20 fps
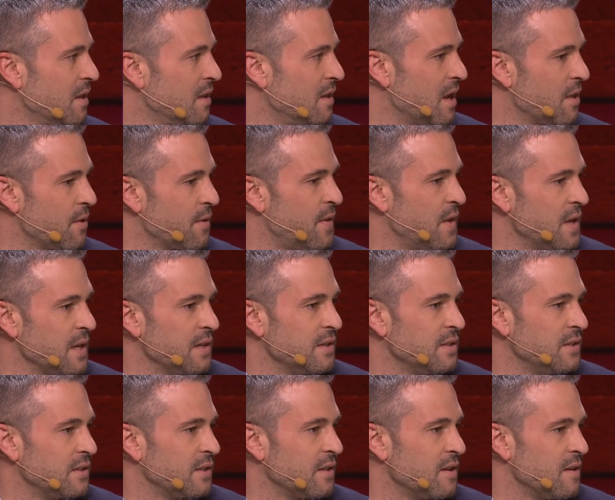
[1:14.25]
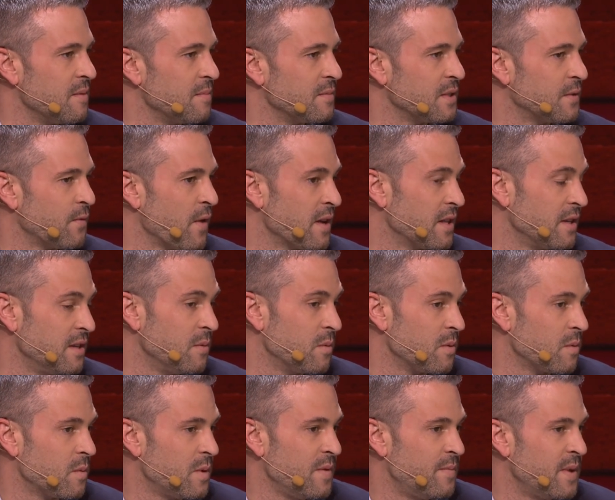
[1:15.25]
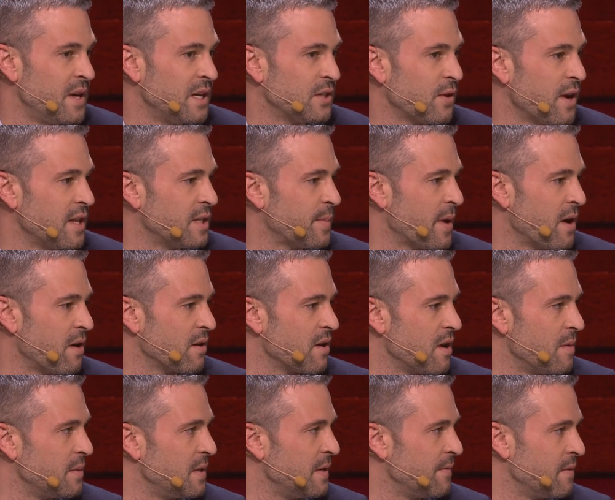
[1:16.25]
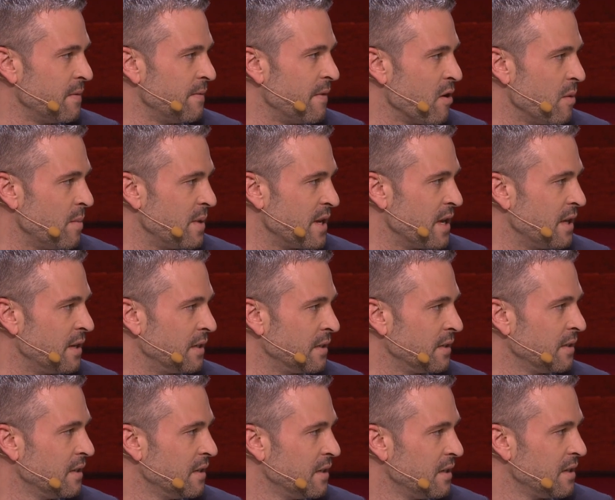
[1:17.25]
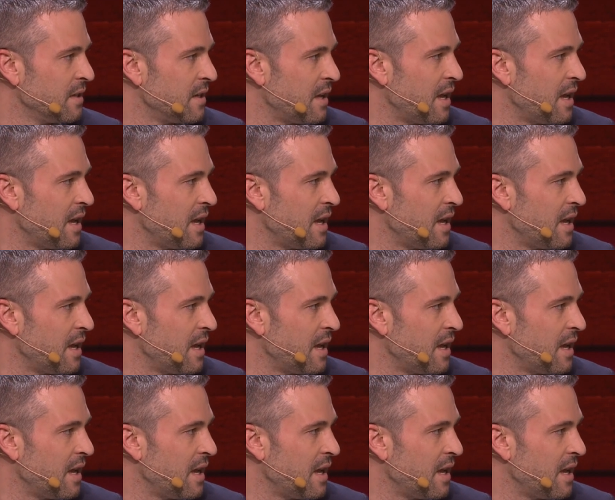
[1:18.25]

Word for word: The other thing is um, just frankly, you know, we've been a transparent company from the very beginning. Yeah.